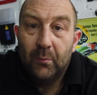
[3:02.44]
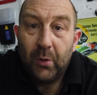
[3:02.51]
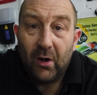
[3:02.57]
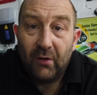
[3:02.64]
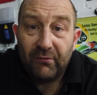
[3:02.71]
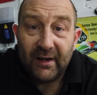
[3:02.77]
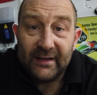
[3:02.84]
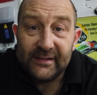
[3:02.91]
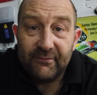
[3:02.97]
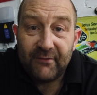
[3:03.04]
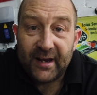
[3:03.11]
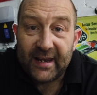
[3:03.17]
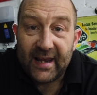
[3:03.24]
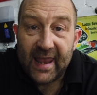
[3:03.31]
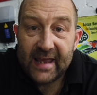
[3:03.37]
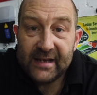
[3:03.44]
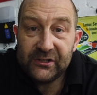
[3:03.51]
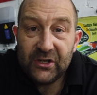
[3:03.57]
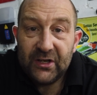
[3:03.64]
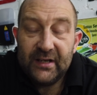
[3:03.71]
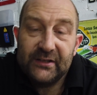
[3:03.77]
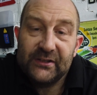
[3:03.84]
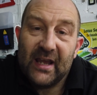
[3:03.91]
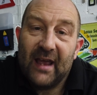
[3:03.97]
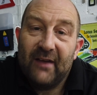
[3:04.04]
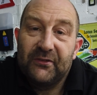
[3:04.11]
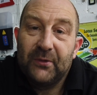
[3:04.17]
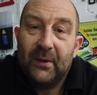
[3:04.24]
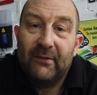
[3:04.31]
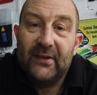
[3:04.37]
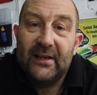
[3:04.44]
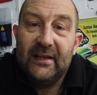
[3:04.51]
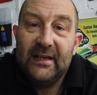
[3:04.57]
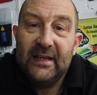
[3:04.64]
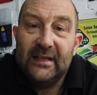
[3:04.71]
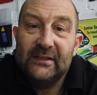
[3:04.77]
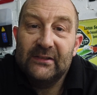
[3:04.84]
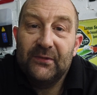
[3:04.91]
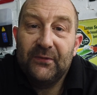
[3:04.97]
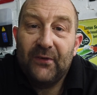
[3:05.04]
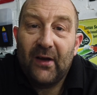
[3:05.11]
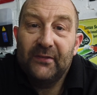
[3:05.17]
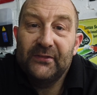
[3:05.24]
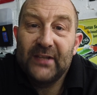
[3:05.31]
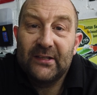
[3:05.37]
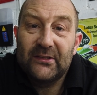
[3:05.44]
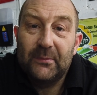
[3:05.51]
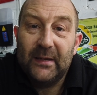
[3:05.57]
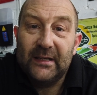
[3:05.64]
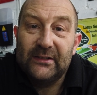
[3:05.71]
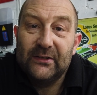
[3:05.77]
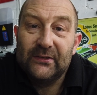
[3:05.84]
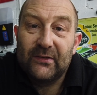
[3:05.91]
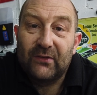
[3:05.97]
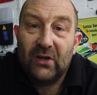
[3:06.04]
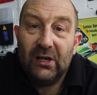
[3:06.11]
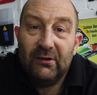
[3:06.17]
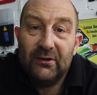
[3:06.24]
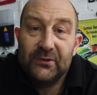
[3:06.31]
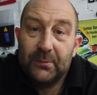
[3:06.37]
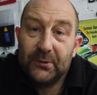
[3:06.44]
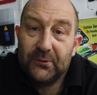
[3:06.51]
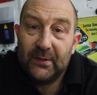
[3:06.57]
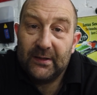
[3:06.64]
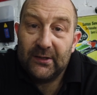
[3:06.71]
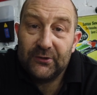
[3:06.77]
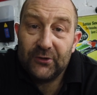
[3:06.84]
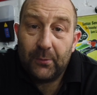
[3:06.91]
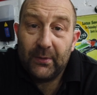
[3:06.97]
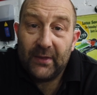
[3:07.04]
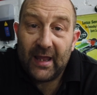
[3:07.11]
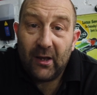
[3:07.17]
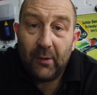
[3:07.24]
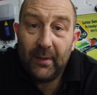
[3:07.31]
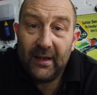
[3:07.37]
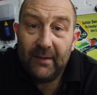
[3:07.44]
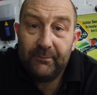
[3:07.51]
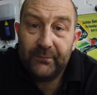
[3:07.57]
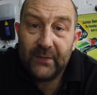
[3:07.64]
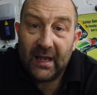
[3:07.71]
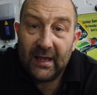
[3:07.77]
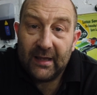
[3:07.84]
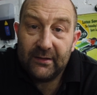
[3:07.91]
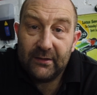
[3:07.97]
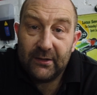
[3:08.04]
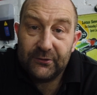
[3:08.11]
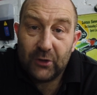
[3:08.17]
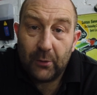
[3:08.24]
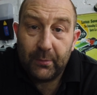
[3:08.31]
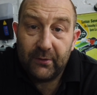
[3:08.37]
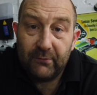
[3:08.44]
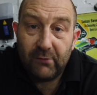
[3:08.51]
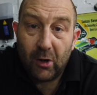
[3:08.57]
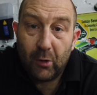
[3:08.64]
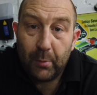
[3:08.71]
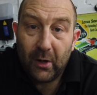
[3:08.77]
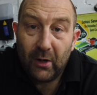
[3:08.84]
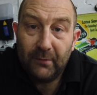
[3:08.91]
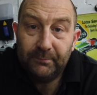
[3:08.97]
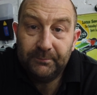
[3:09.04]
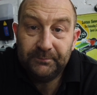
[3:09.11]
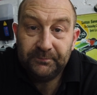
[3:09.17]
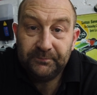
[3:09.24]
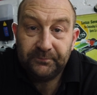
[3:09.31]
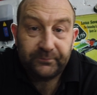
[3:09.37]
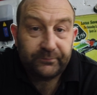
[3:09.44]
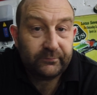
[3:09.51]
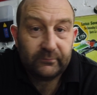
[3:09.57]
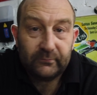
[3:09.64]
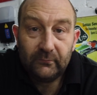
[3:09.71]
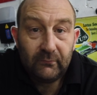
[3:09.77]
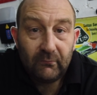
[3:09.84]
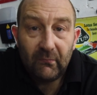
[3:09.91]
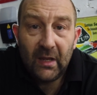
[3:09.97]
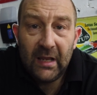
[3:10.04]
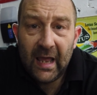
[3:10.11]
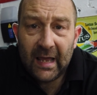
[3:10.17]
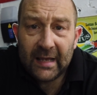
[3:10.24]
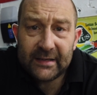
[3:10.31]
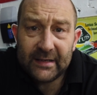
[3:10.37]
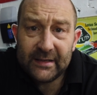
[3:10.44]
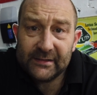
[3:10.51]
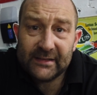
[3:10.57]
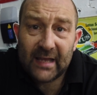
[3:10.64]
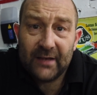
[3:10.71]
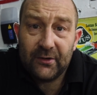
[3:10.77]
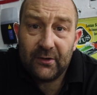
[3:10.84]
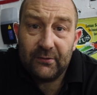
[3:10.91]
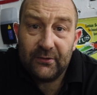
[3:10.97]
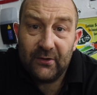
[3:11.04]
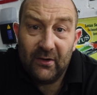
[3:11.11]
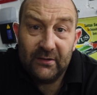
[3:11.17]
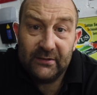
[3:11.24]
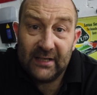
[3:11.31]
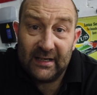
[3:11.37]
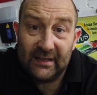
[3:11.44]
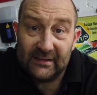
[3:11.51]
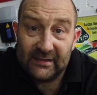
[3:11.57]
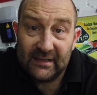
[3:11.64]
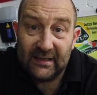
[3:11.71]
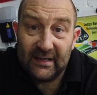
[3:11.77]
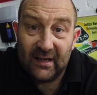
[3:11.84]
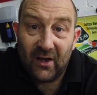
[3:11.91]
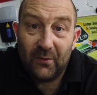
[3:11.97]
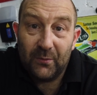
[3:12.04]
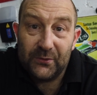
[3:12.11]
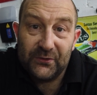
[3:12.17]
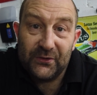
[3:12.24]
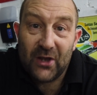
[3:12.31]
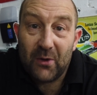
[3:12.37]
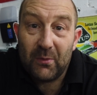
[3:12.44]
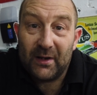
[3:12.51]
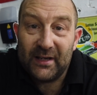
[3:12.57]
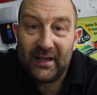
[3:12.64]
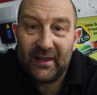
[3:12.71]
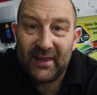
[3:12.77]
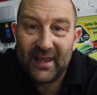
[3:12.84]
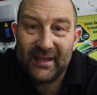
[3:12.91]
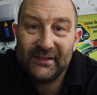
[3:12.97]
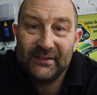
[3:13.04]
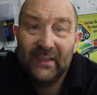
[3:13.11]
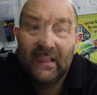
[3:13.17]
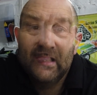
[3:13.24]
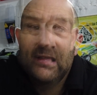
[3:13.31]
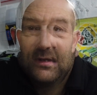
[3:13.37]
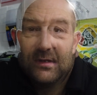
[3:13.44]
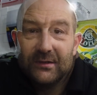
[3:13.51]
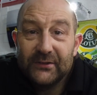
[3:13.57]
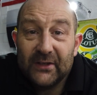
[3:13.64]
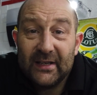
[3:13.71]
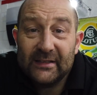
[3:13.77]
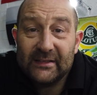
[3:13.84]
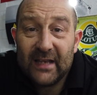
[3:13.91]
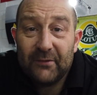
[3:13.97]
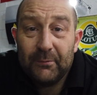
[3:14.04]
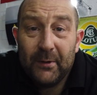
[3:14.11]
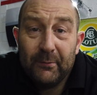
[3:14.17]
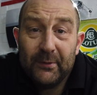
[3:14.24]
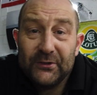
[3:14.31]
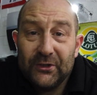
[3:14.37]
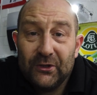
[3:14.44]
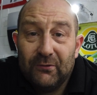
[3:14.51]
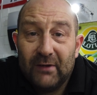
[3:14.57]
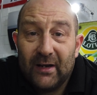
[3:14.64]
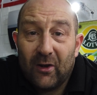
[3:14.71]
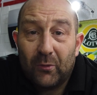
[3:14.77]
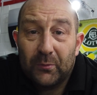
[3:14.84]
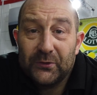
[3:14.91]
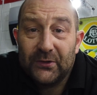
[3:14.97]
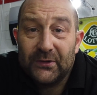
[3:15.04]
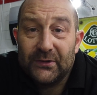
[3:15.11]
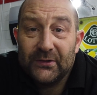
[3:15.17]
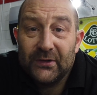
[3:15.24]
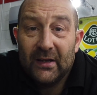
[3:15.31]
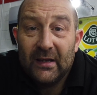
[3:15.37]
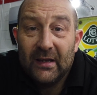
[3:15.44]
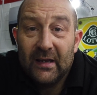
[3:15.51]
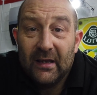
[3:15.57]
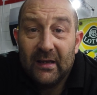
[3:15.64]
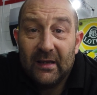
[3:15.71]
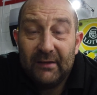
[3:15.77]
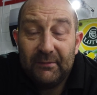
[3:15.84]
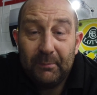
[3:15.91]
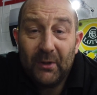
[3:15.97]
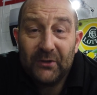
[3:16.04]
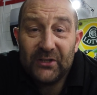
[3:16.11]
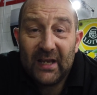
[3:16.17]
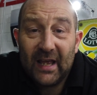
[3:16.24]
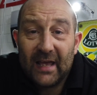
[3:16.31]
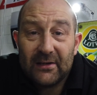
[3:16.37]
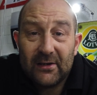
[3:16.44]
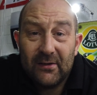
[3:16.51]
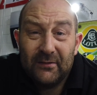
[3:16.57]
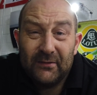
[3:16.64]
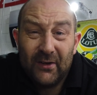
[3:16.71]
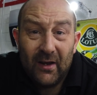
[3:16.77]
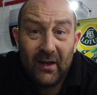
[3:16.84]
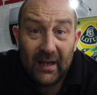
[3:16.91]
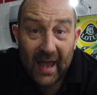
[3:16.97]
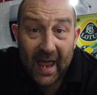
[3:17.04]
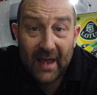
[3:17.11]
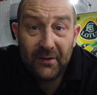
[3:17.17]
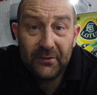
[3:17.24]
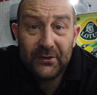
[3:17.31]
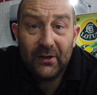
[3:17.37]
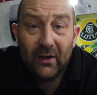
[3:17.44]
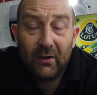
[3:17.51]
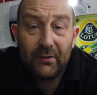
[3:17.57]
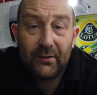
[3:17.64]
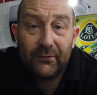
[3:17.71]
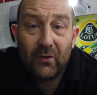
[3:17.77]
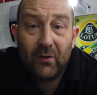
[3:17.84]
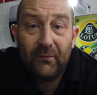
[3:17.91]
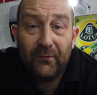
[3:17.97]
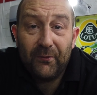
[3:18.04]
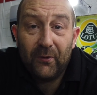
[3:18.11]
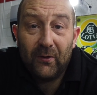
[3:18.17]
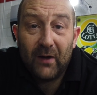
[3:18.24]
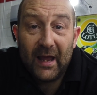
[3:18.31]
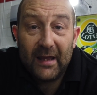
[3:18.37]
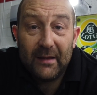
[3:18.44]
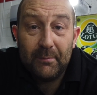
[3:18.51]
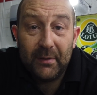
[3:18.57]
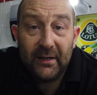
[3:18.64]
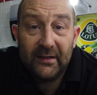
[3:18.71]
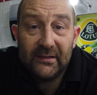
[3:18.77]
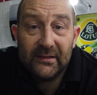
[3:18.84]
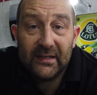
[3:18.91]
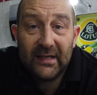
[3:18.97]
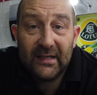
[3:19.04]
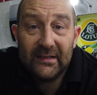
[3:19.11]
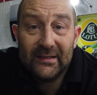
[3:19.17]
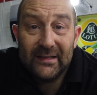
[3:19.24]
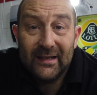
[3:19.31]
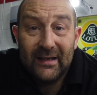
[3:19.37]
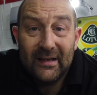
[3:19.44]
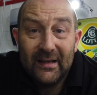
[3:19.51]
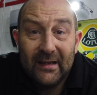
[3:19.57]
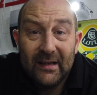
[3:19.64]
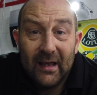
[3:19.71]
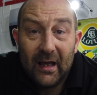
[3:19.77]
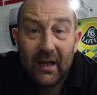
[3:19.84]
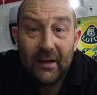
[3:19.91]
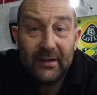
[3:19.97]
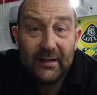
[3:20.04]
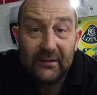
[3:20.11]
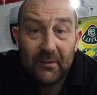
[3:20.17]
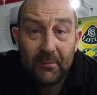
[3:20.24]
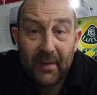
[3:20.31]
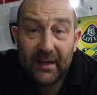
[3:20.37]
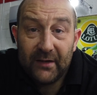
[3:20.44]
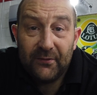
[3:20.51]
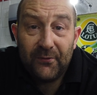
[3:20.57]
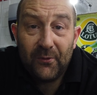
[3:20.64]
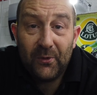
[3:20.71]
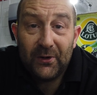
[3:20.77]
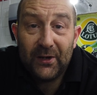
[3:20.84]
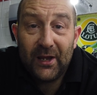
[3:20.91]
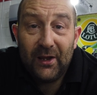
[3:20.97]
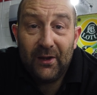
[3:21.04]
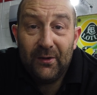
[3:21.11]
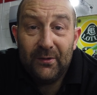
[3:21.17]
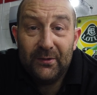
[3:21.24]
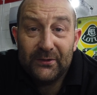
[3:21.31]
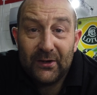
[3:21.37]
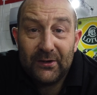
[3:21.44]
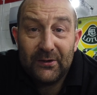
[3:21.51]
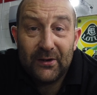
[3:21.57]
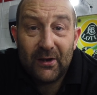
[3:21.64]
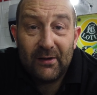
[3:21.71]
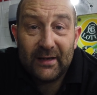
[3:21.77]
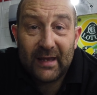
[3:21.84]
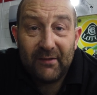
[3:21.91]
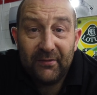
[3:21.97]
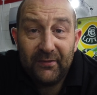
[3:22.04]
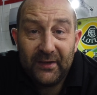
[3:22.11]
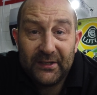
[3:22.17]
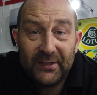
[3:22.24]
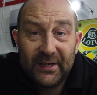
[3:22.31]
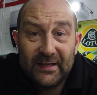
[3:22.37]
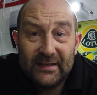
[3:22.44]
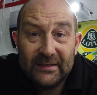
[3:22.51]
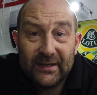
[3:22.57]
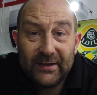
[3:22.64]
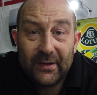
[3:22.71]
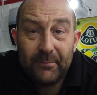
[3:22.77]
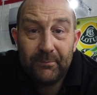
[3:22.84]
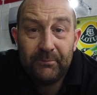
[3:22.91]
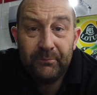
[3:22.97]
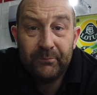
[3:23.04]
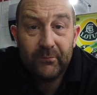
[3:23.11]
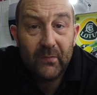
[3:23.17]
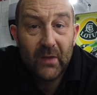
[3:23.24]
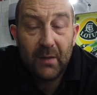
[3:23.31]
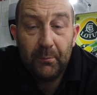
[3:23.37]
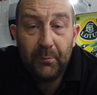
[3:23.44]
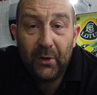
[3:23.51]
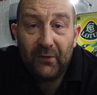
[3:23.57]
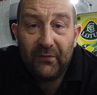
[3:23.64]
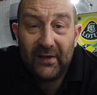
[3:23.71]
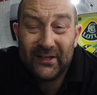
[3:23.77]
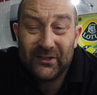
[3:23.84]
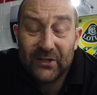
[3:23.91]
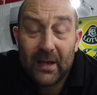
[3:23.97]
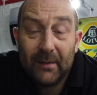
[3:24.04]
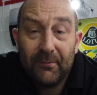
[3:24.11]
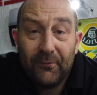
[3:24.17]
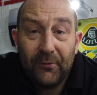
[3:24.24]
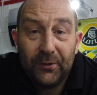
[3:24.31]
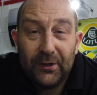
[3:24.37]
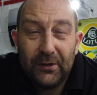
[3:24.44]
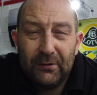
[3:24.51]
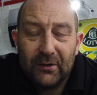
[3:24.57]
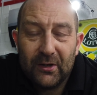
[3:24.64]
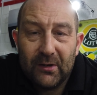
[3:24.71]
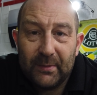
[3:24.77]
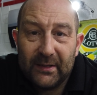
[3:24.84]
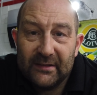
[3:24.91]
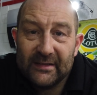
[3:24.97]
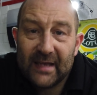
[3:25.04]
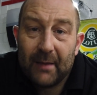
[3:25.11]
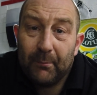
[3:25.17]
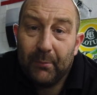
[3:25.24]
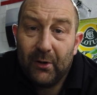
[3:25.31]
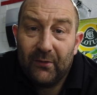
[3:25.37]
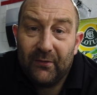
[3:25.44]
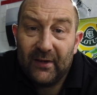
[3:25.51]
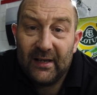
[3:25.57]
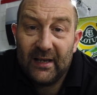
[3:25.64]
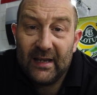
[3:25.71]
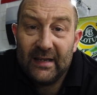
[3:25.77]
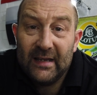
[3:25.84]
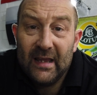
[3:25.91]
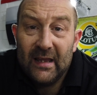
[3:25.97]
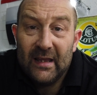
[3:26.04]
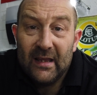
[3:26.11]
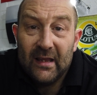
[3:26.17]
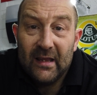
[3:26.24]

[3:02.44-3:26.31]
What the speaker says: Part of racing regulation is you have to have at least 5 centimeters of clearance between the top of the helmet and the top of the roll bar, and in the standard tilt seat I was nowhere near this, so this left me with 2 real options. If budget had allowed, I would have gone for a bead seat. These are made for you, so you go and get fitted into them, perfectly shaped for you. You're going to be sat perfectly.